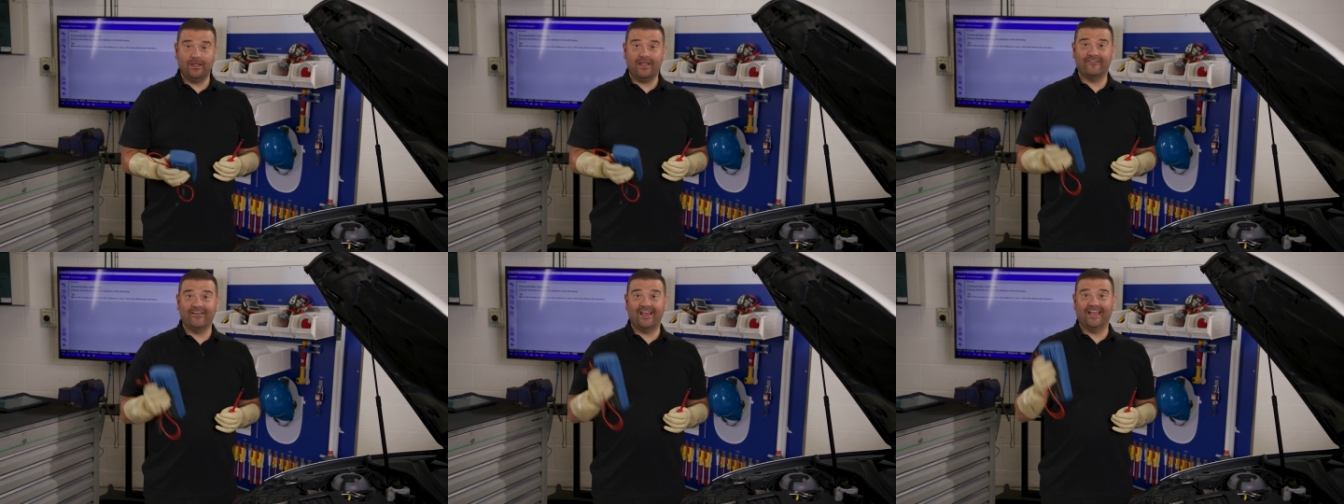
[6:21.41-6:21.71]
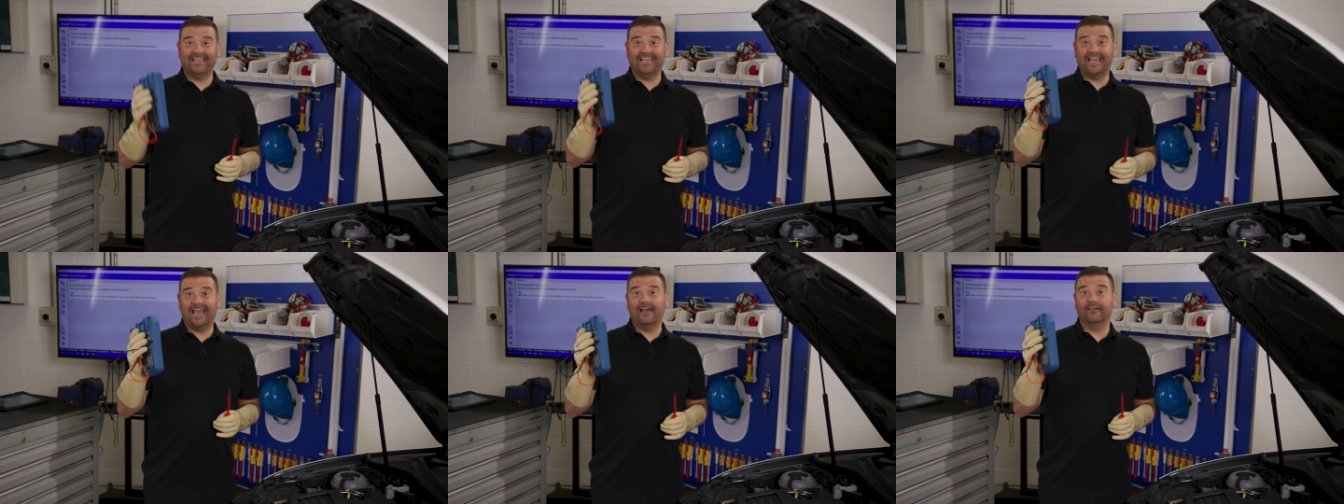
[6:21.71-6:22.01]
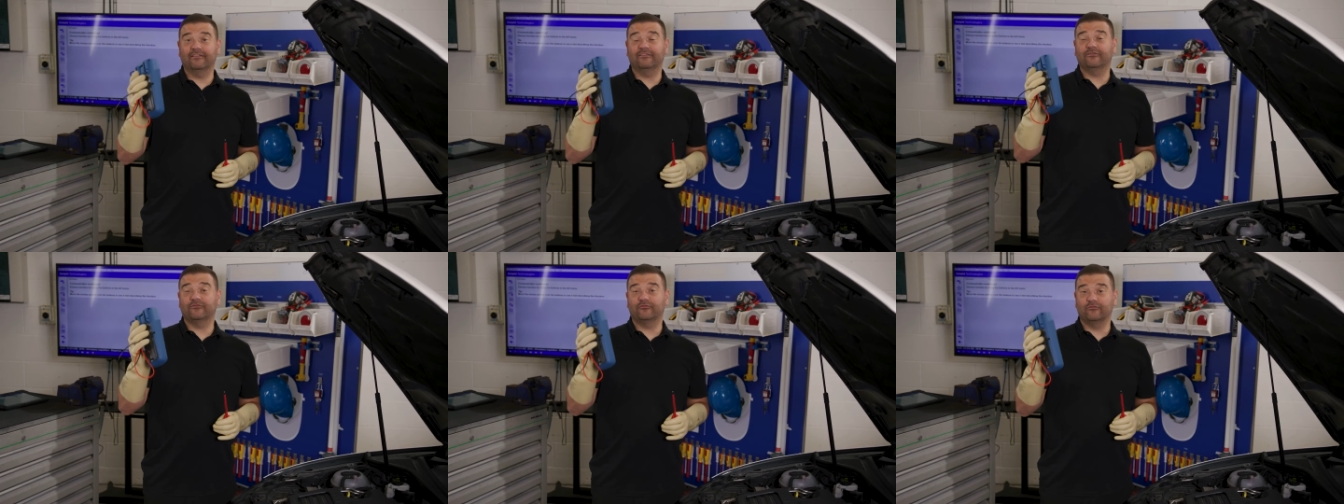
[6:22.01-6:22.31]
We have our
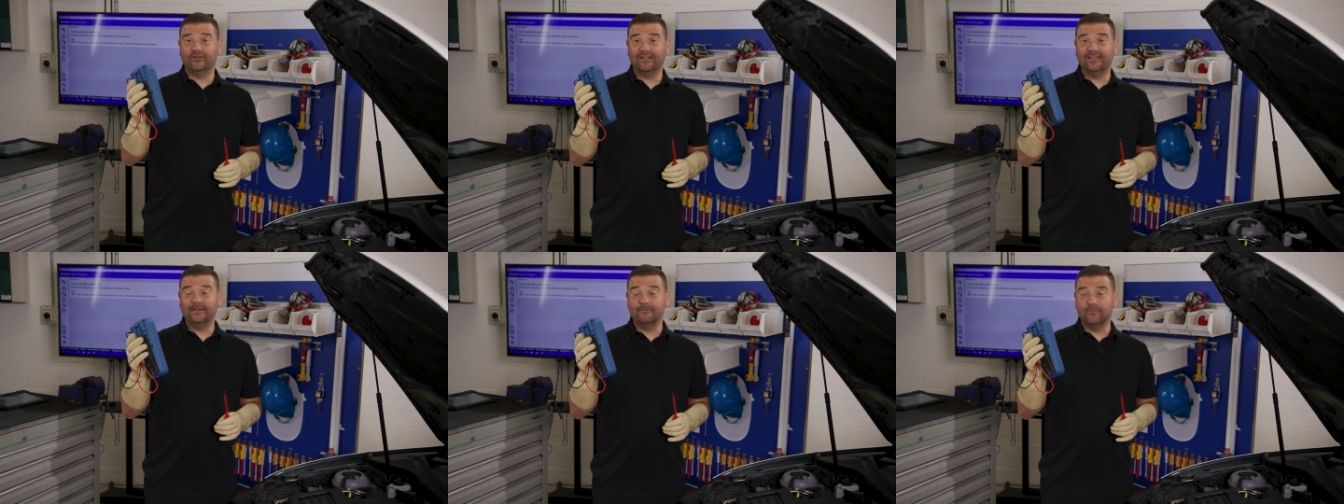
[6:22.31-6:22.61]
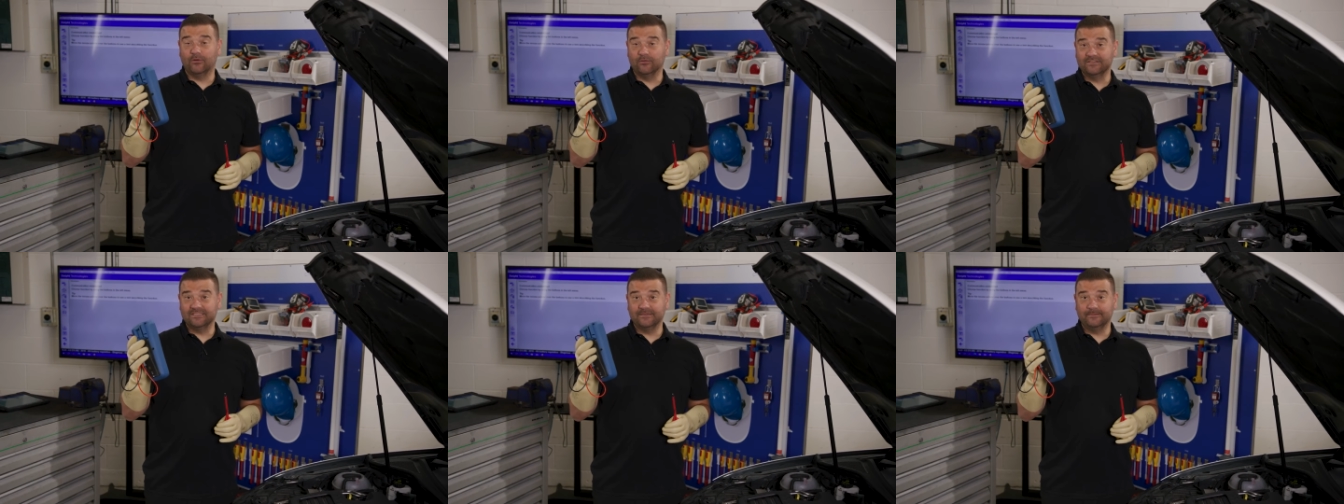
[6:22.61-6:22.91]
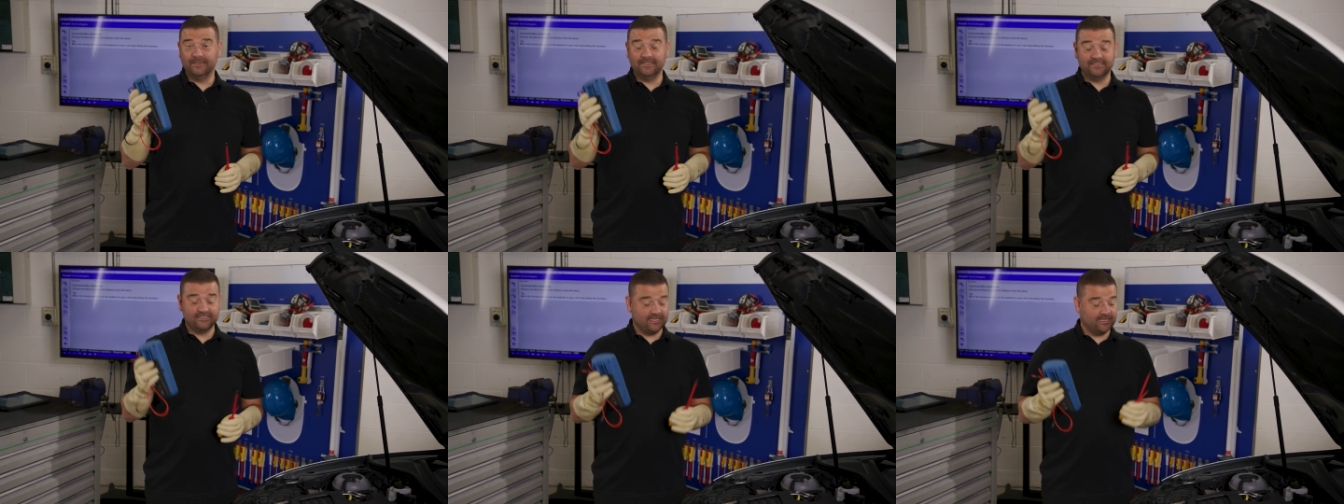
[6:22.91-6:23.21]
Cat 3
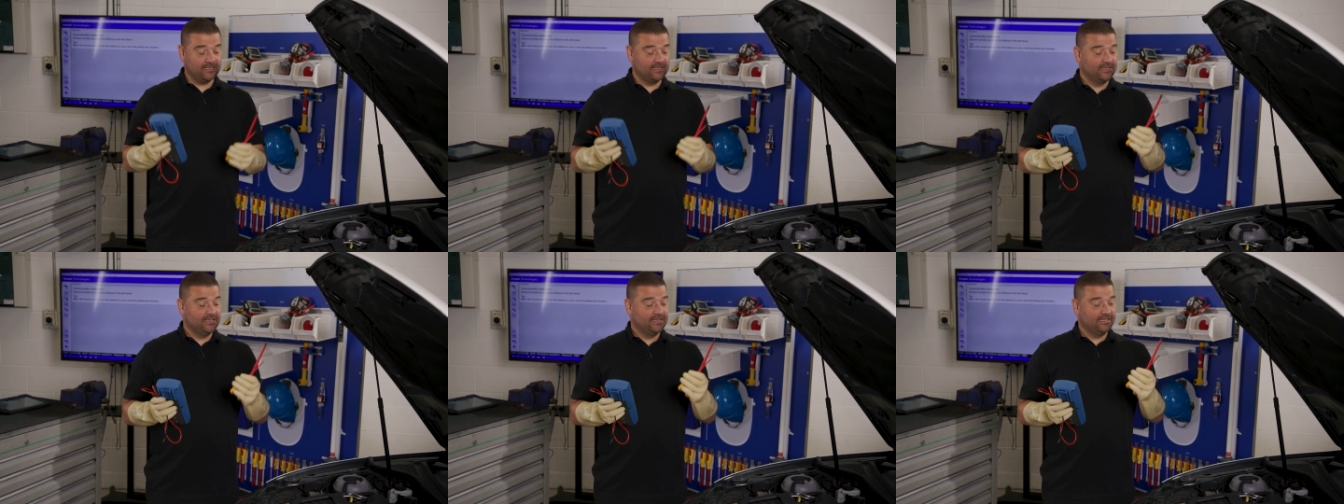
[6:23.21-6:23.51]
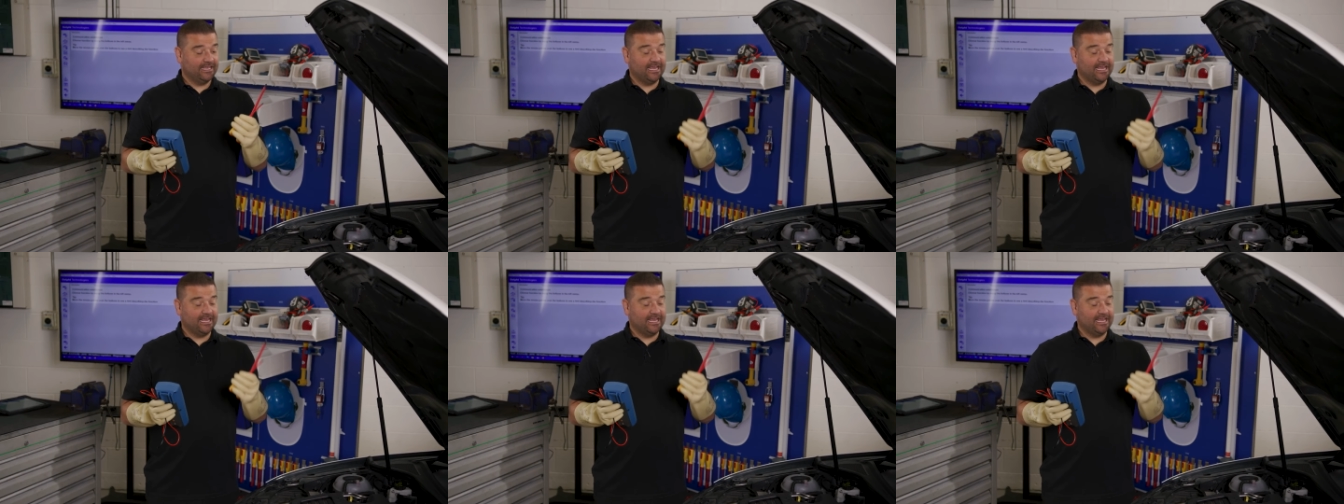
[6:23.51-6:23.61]
multimeter,